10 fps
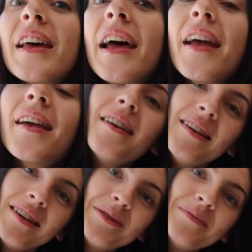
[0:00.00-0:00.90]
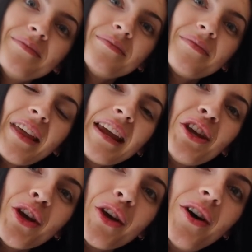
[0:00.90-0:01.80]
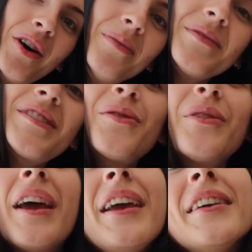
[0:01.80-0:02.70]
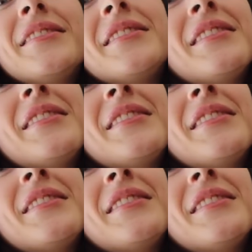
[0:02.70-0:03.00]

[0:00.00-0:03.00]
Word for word: looks really good. It has good volume. Thank you. Love. Nice.